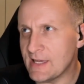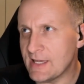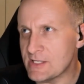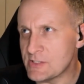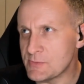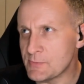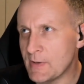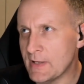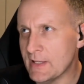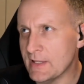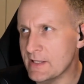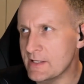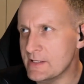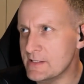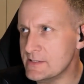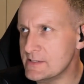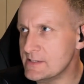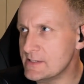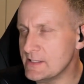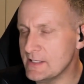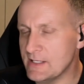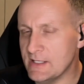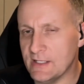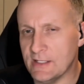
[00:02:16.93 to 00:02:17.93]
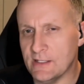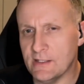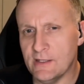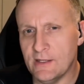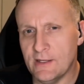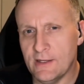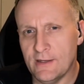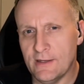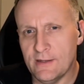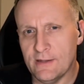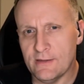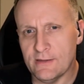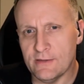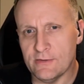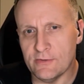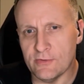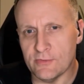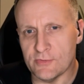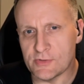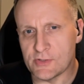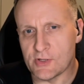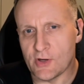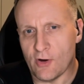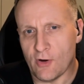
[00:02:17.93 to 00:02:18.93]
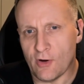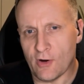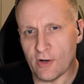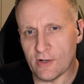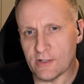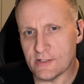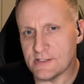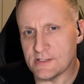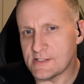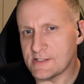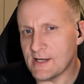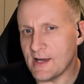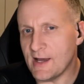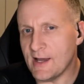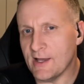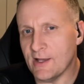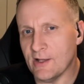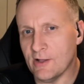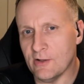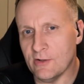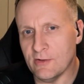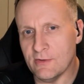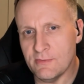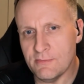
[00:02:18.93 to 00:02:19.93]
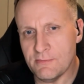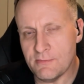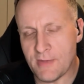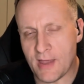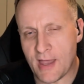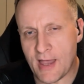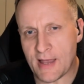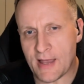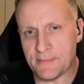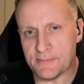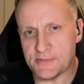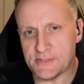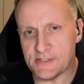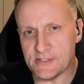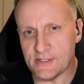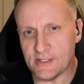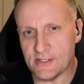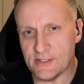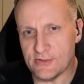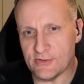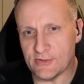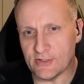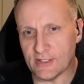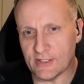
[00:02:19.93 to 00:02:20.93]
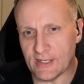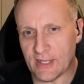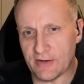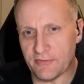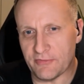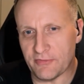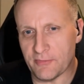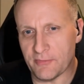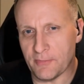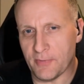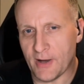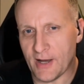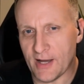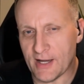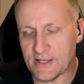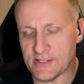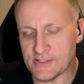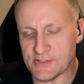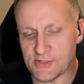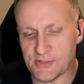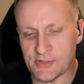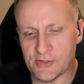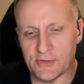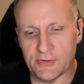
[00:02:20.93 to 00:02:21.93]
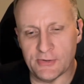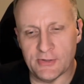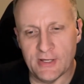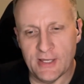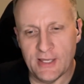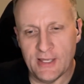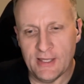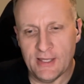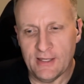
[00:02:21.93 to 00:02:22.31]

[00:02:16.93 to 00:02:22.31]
well as those card style maps that you could get from Paizo,